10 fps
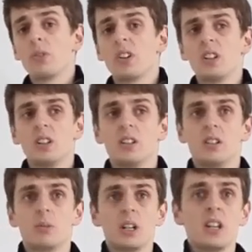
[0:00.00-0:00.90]
So
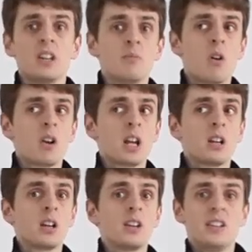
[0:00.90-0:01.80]
you put it in the
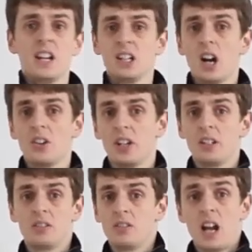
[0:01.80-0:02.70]
morning, take it out
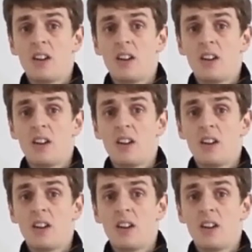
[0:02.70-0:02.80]
at the